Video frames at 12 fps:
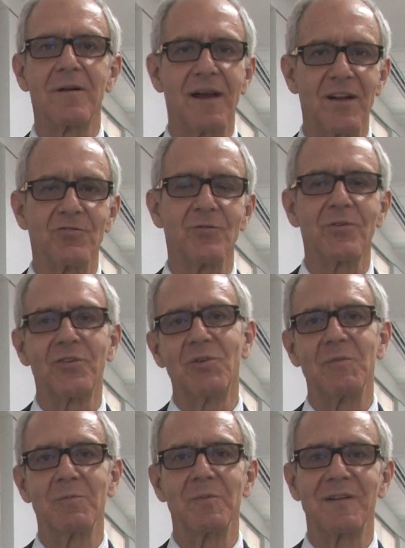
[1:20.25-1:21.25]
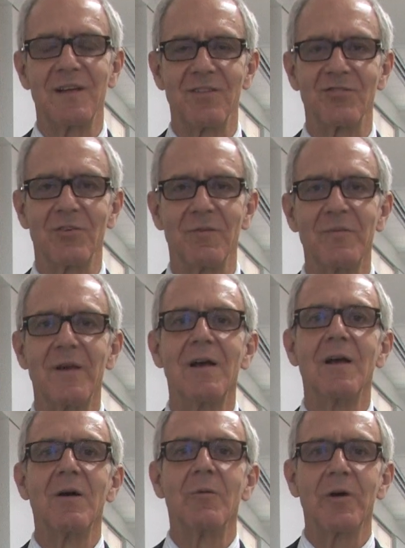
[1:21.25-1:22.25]
natural human potential.
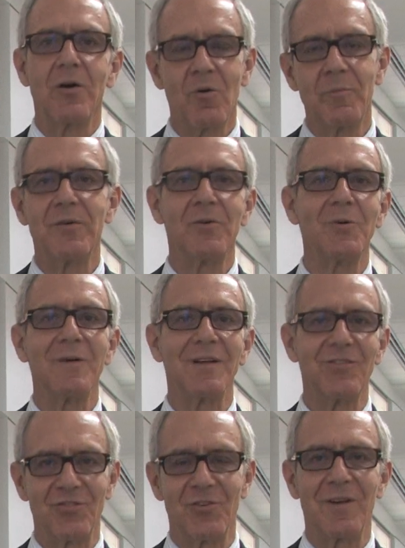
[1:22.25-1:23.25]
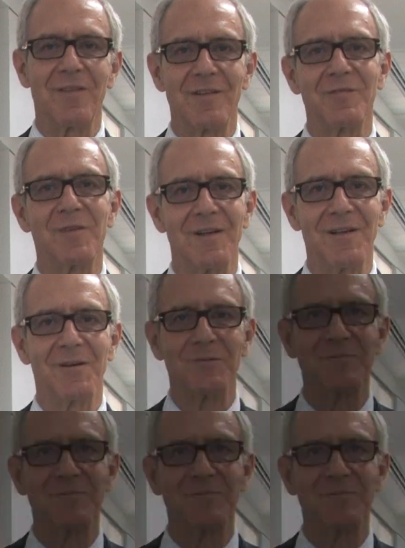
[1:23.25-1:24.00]
We hope you enjoyed this video.